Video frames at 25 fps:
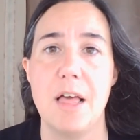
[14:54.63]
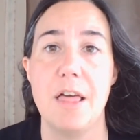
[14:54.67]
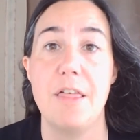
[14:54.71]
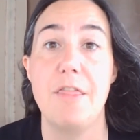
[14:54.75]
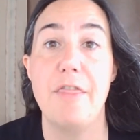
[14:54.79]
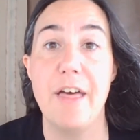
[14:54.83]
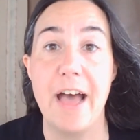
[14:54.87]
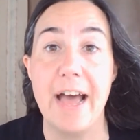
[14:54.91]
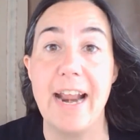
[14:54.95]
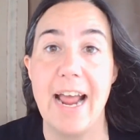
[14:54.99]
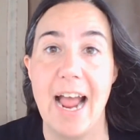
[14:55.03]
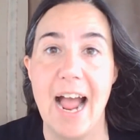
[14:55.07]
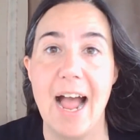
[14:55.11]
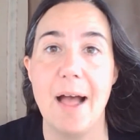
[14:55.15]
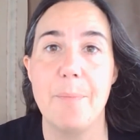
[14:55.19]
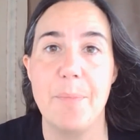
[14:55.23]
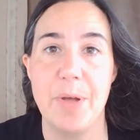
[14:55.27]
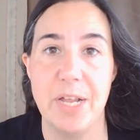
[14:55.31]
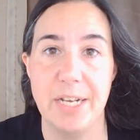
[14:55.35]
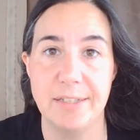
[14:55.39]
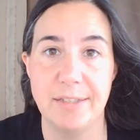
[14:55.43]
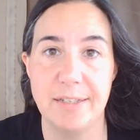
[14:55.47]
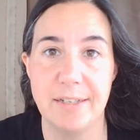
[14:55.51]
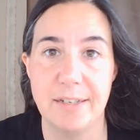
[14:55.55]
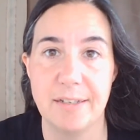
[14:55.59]
That
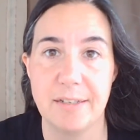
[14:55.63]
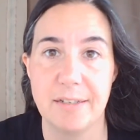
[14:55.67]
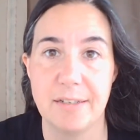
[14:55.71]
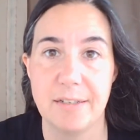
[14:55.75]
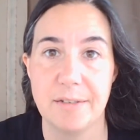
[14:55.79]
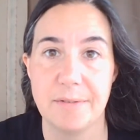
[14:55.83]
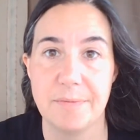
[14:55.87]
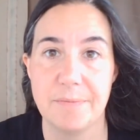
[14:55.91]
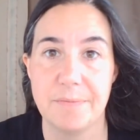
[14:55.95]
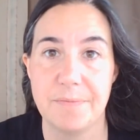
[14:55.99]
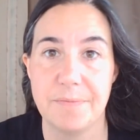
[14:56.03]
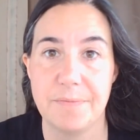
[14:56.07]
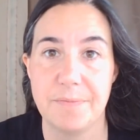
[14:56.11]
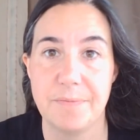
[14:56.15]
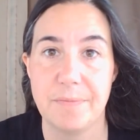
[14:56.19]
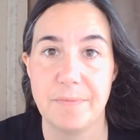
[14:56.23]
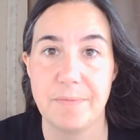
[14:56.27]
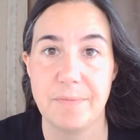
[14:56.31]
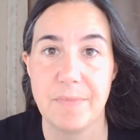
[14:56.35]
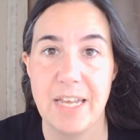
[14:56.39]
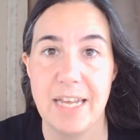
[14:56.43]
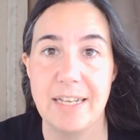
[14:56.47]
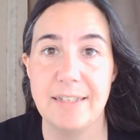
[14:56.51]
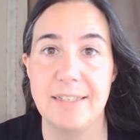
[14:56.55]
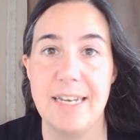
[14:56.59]
happened.
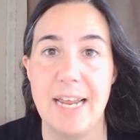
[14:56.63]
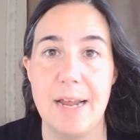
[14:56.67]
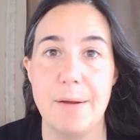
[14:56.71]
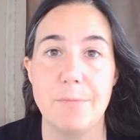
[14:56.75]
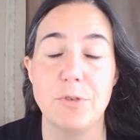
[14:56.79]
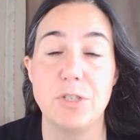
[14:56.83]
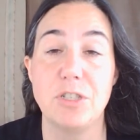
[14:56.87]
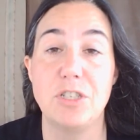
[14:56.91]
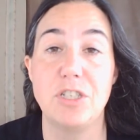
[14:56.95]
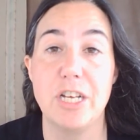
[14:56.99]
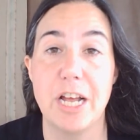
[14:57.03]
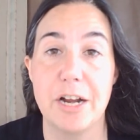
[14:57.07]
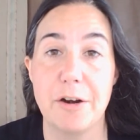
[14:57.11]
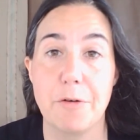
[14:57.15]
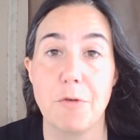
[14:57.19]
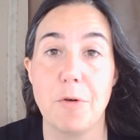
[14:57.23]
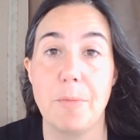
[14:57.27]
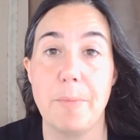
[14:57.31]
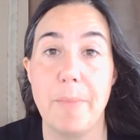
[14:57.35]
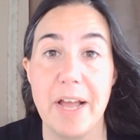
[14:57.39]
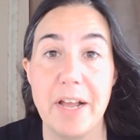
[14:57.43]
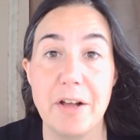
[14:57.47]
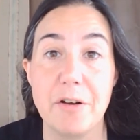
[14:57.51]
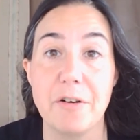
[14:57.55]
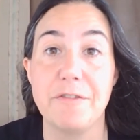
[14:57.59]
His name was General
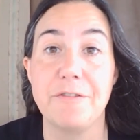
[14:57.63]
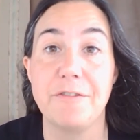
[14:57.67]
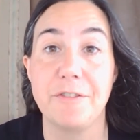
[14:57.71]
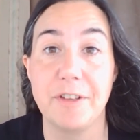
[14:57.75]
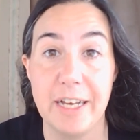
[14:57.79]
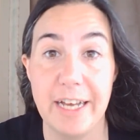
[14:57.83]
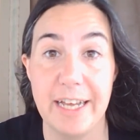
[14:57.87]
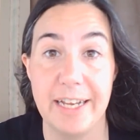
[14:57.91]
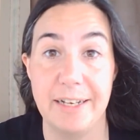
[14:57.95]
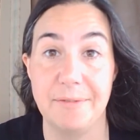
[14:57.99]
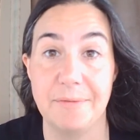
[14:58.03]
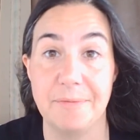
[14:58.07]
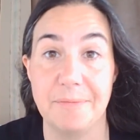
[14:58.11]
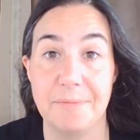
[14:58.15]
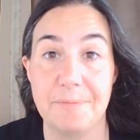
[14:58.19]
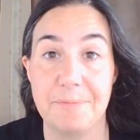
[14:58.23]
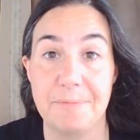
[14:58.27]
Michael Flynn.